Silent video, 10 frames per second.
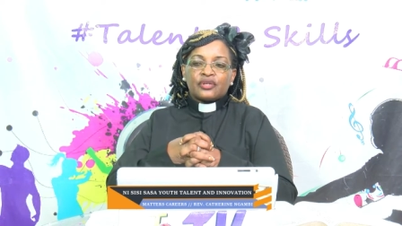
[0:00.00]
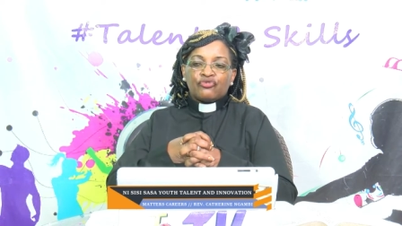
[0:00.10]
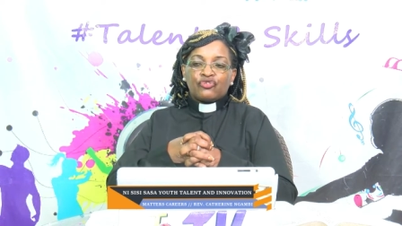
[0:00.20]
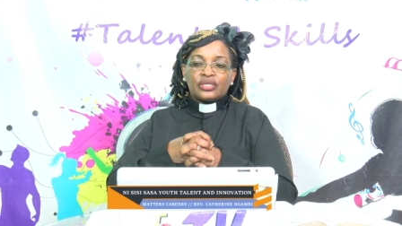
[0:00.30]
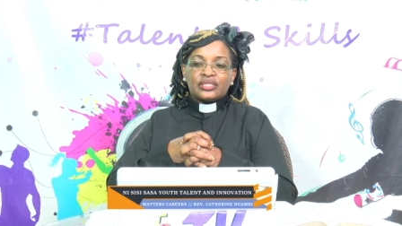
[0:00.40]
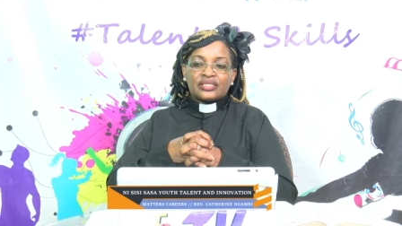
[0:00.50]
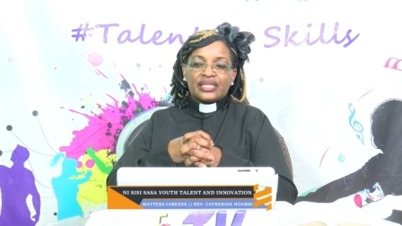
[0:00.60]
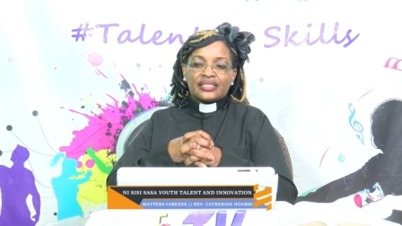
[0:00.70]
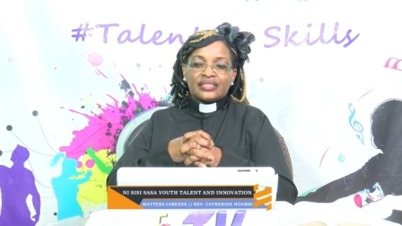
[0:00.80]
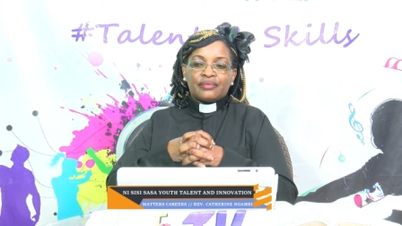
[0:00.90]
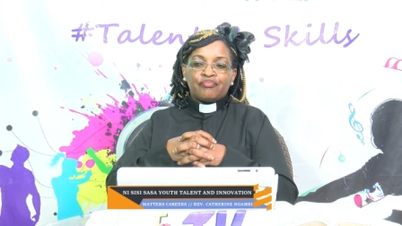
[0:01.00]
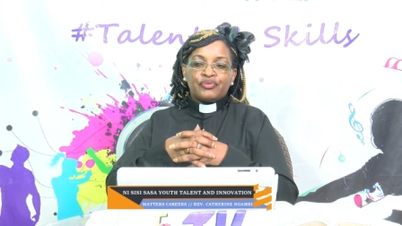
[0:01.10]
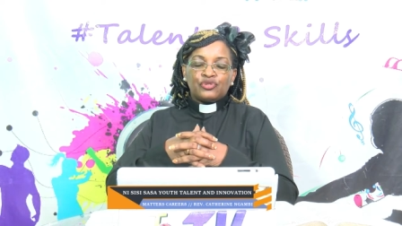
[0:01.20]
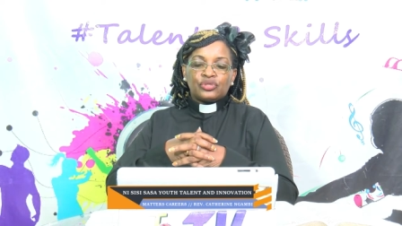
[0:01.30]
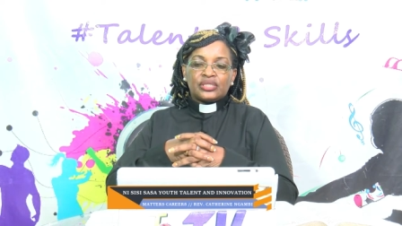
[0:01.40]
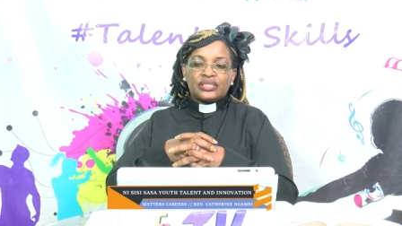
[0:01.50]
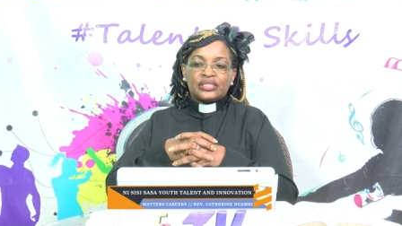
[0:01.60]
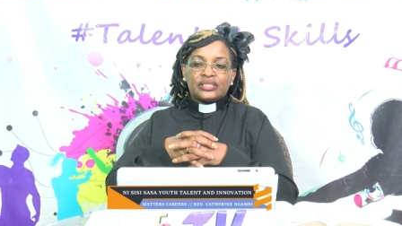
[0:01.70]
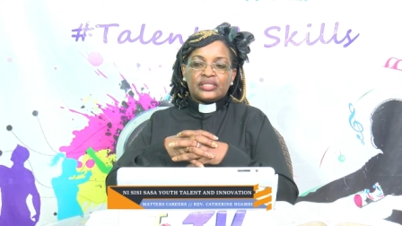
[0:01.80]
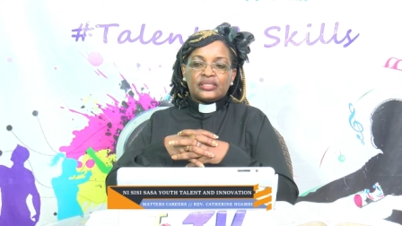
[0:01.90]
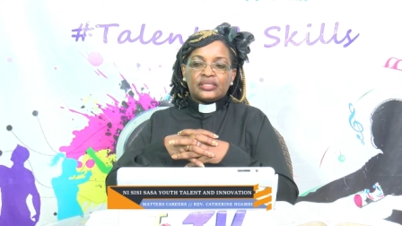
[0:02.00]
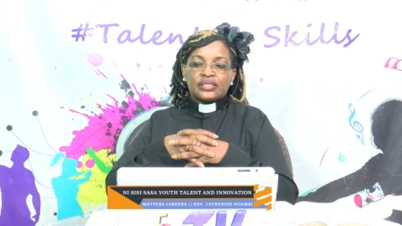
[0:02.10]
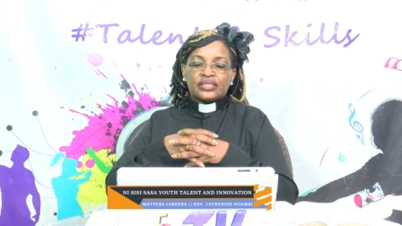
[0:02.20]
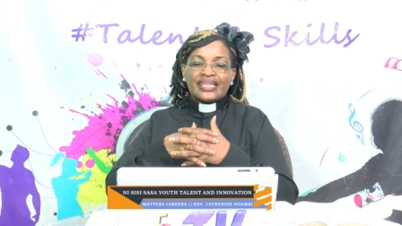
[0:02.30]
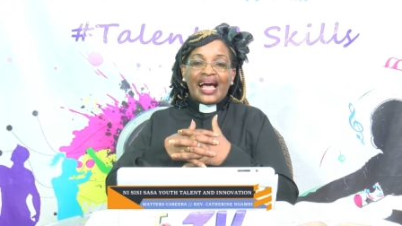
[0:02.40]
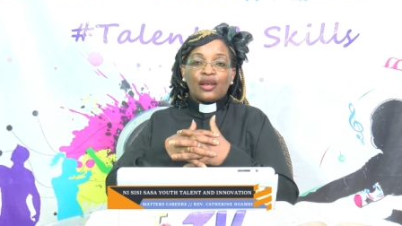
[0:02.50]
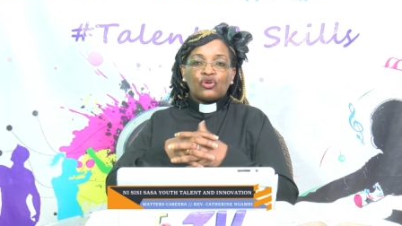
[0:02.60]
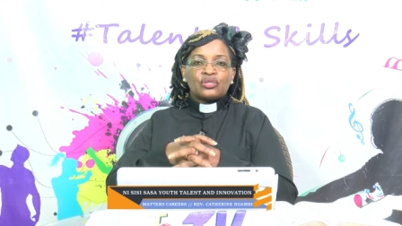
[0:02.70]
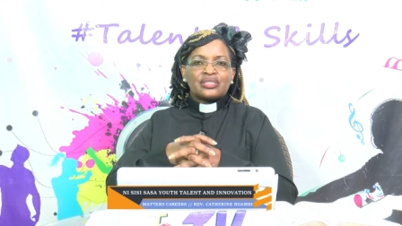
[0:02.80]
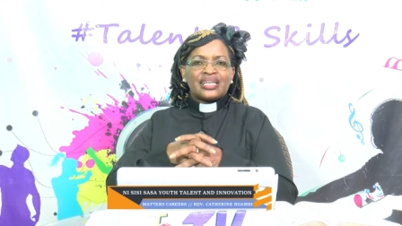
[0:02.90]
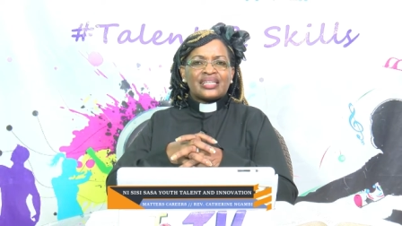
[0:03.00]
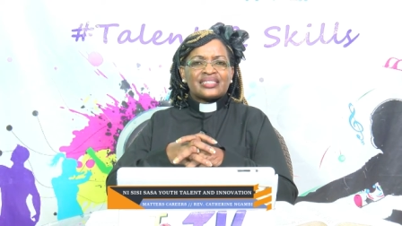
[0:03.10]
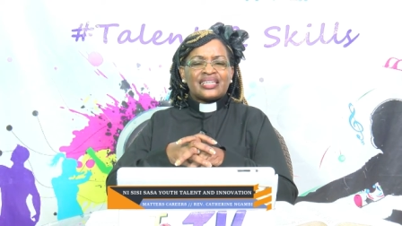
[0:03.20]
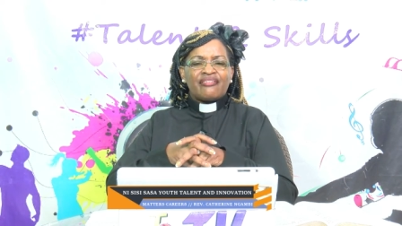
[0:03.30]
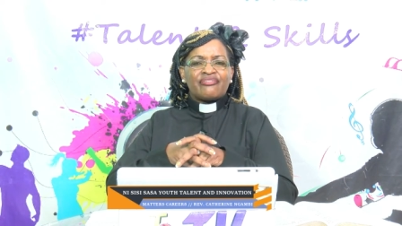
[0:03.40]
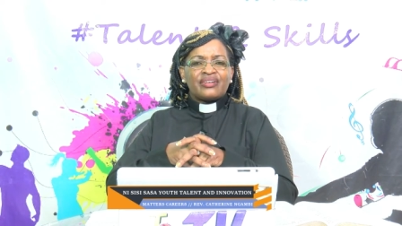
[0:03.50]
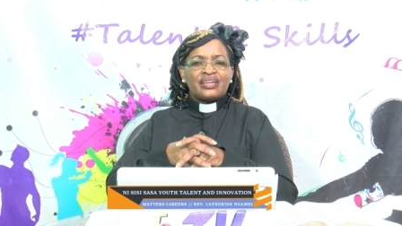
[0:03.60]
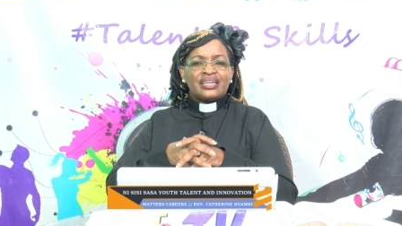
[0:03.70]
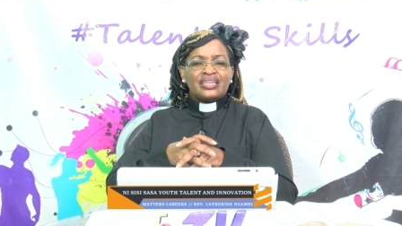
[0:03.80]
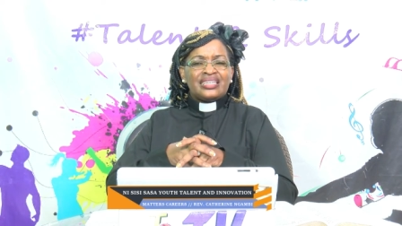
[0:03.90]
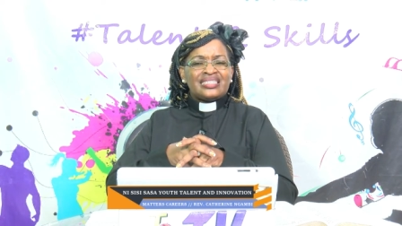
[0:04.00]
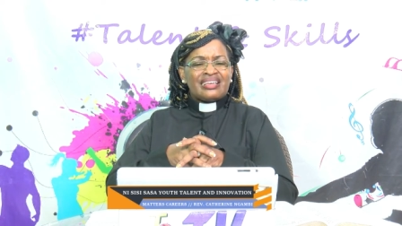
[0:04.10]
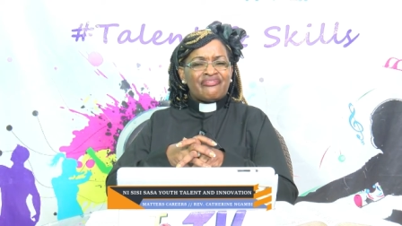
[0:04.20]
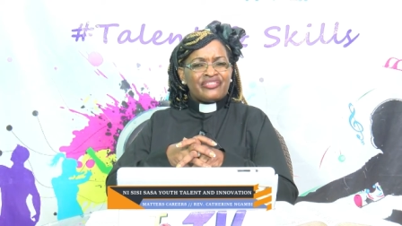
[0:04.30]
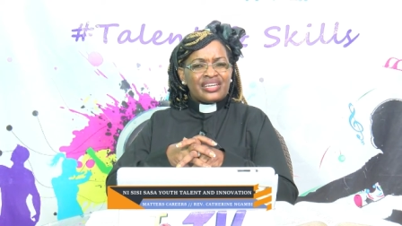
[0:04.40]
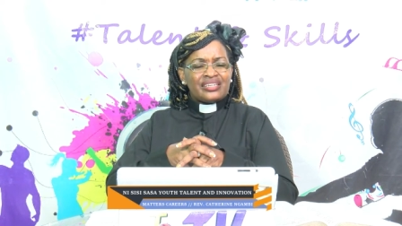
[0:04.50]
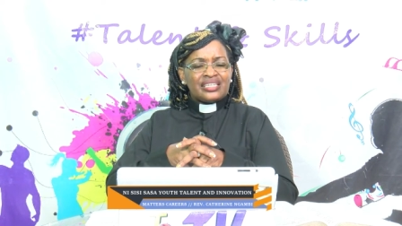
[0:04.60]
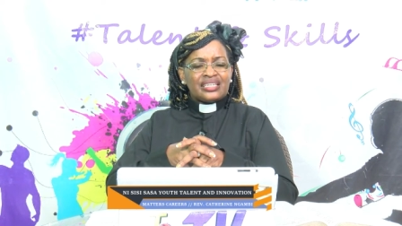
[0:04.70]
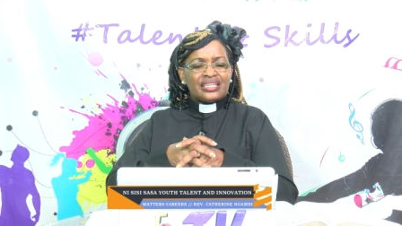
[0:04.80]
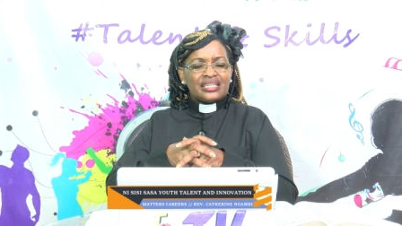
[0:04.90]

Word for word: for instance, the beauty salons and stuff, it's a very